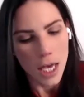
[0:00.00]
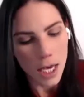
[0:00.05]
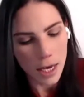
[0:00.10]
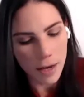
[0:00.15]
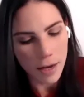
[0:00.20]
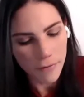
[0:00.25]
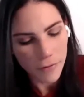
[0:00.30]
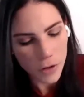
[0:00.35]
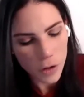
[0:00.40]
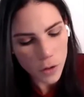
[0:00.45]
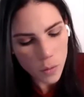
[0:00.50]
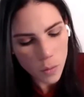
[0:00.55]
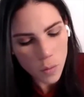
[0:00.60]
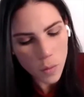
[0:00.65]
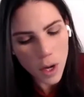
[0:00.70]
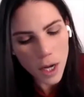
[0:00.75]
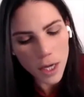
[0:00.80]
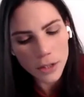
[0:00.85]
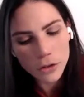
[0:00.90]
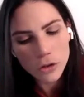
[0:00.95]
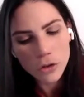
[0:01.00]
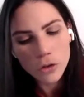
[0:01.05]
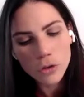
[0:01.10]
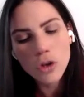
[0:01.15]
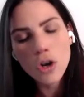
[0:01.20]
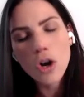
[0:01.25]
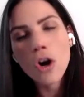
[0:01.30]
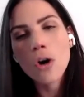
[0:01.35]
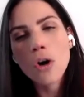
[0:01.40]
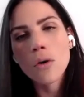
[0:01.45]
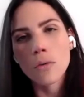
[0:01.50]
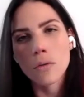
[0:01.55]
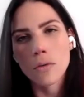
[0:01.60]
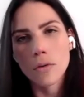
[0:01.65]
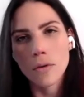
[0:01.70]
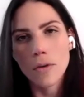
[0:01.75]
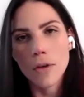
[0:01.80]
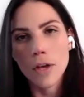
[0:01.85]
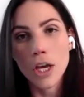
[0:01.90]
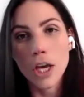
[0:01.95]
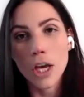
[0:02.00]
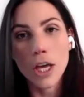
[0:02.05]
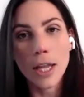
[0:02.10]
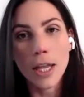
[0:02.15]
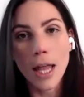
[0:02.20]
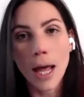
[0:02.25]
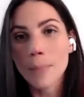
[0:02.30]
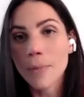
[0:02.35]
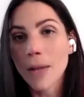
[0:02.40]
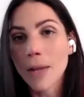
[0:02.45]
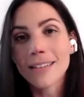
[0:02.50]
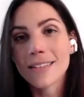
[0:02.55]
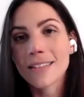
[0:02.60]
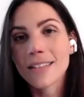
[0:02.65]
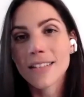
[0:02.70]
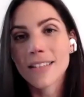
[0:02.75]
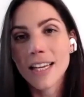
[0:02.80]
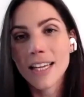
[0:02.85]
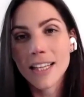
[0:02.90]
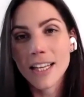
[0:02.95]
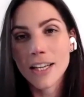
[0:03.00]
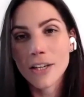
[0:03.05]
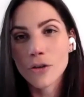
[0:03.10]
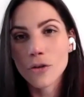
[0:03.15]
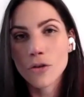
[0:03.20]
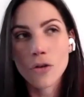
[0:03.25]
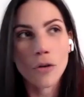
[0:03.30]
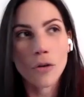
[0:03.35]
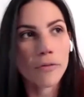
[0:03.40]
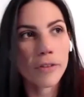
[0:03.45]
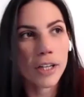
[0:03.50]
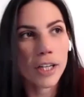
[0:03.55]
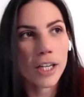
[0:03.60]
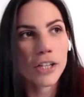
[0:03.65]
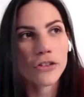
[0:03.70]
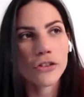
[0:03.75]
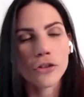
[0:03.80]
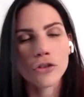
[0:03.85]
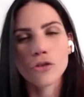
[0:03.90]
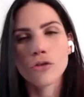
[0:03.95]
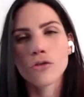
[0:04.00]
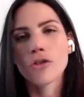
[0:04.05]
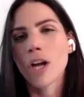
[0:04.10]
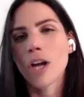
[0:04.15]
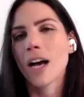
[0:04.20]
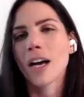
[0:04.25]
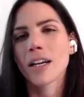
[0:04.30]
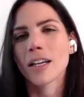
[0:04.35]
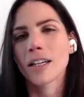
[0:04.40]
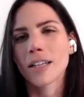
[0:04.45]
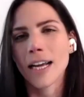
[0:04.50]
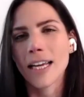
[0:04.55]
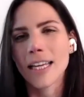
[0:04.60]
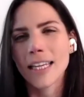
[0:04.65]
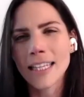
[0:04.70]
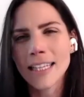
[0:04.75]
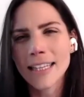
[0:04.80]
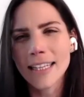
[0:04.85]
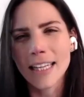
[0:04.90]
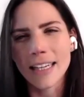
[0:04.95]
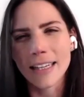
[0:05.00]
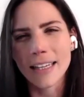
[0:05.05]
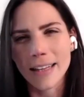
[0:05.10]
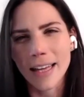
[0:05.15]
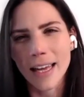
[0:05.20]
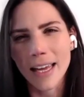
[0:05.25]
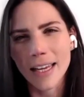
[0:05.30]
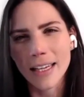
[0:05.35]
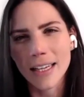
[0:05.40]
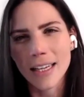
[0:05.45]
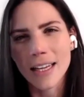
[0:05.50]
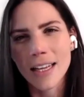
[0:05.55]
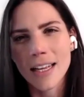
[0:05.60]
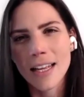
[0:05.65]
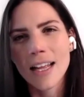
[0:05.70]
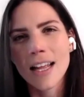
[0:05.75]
If you want to go, and I'm not saying that you go on vacation, you're not gonna eat anything.